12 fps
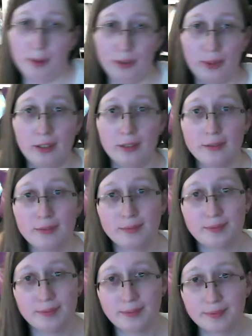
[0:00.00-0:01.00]
well.
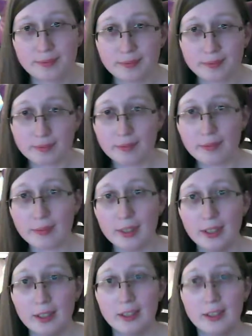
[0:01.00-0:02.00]

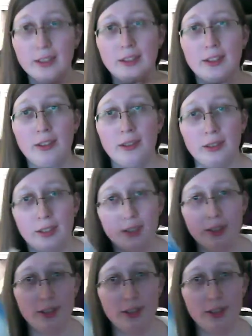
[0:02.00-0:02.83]
So here's